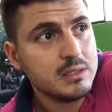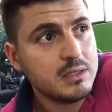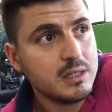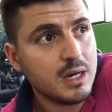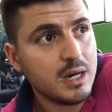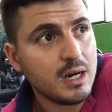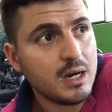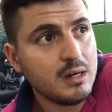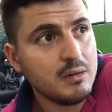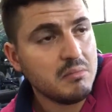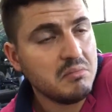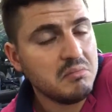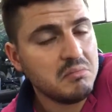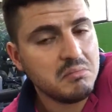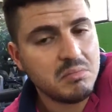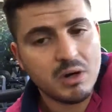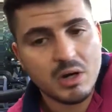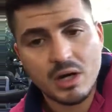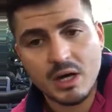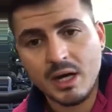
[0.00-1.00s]

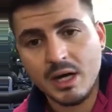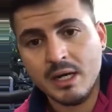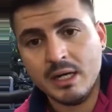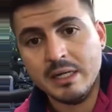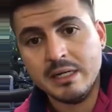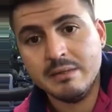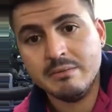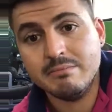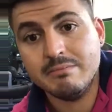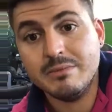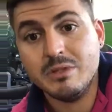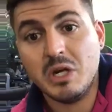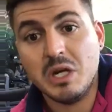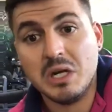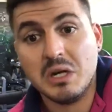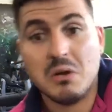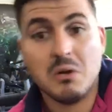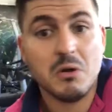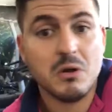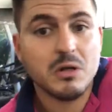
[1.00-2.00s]
done by
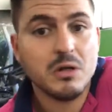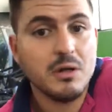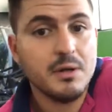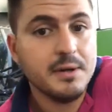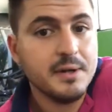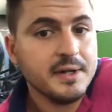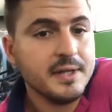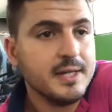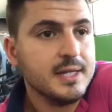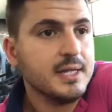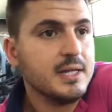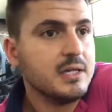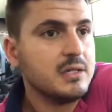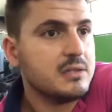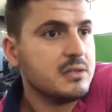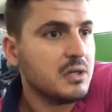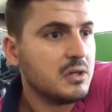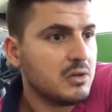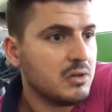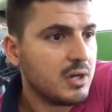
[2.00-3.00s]
9 o'clock
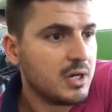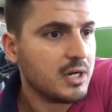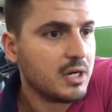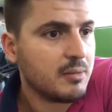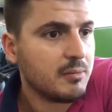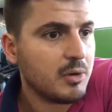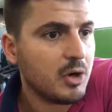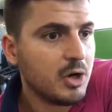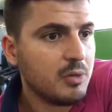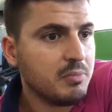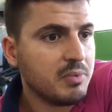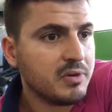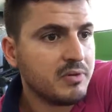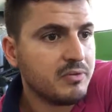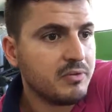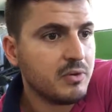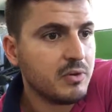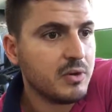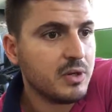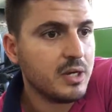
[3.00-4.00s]
tonight, I'm hoping
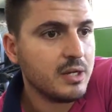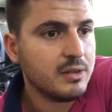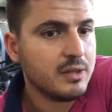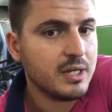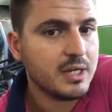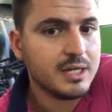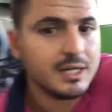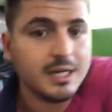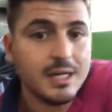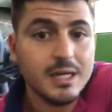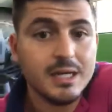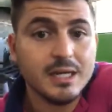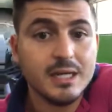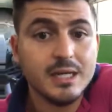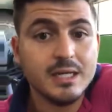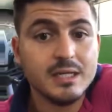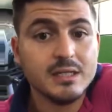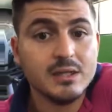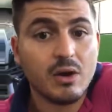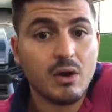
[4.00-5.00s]
for, and then it
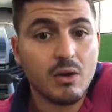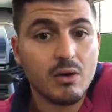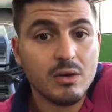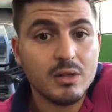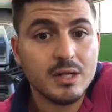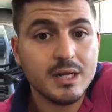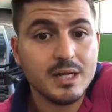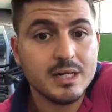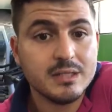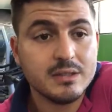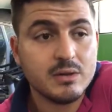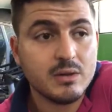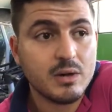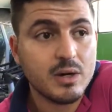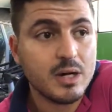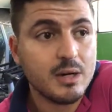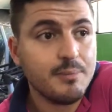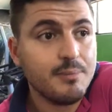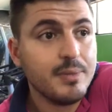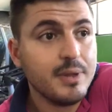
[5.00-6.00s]
is holiday
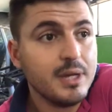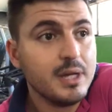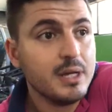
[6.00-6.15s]
time.